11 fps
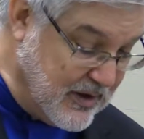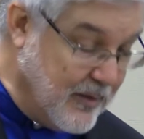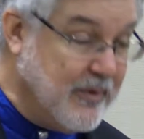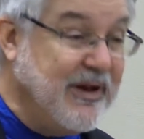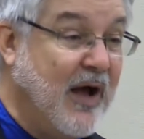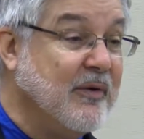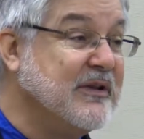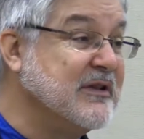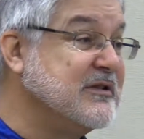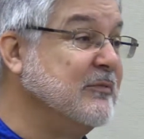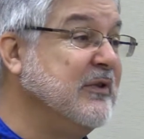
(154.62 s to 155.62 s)
But now he
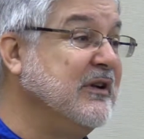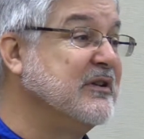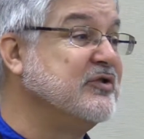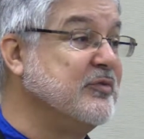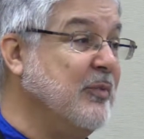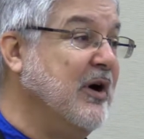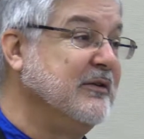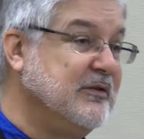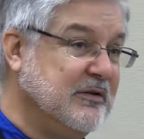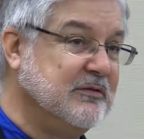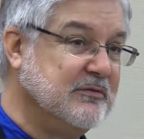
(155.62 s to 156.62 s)
does something that's smart.
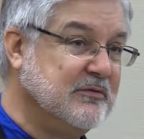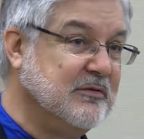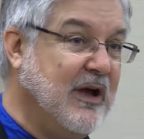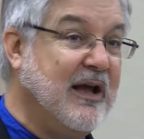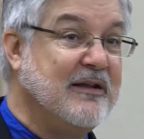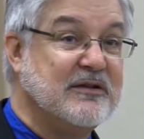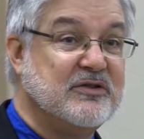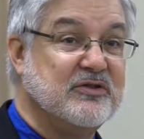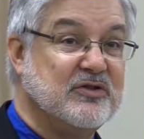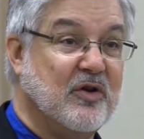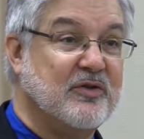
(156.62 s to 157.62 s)
And this
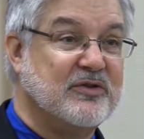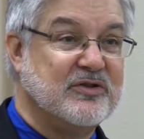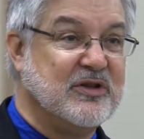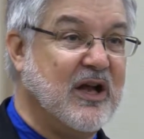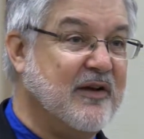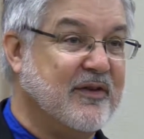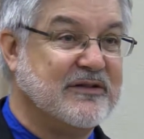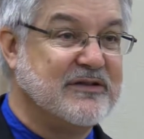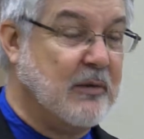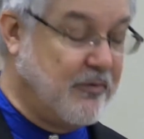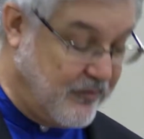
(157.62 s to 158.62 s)
is kind of an
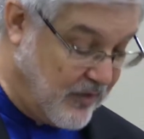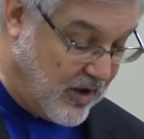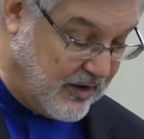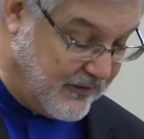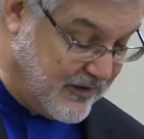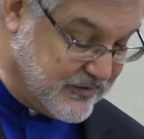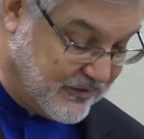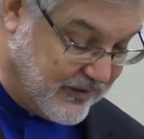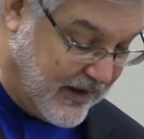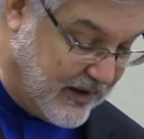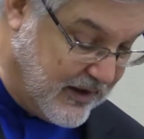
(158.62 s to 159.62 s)
example for all of us,
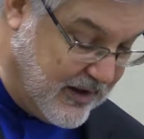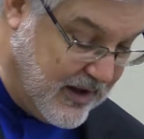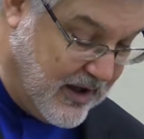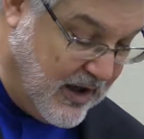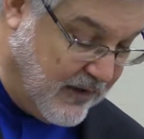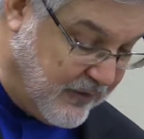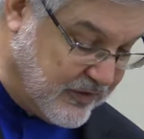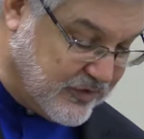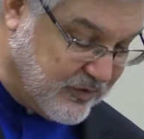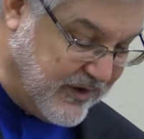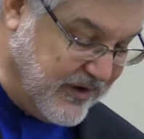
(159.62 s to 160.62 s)
okay?
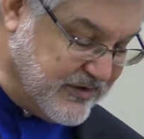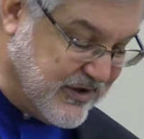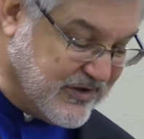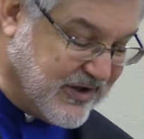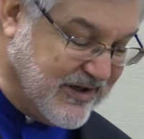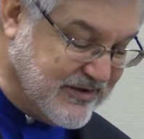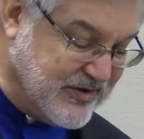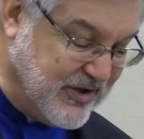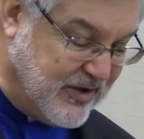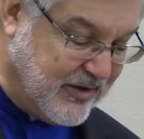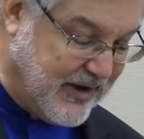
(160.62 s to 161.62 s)
Verse 3, he says,
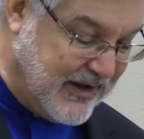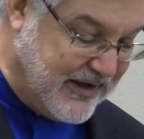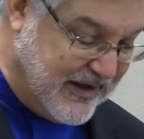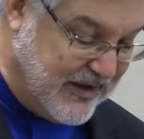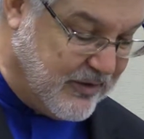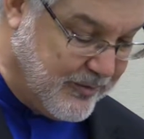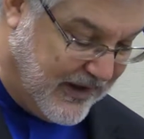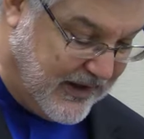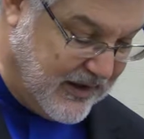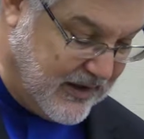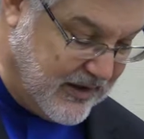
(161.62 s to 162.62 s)
consider and hear
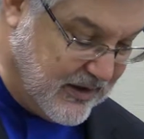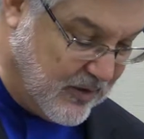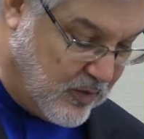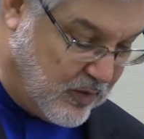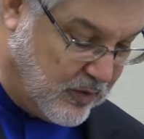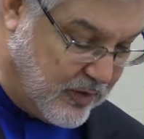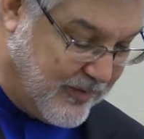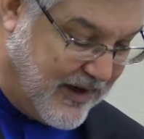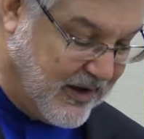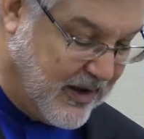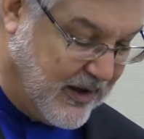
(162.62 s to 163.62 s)
me, O Lord
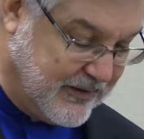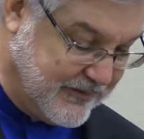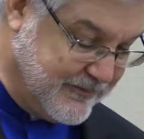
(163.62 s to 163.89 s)
my God.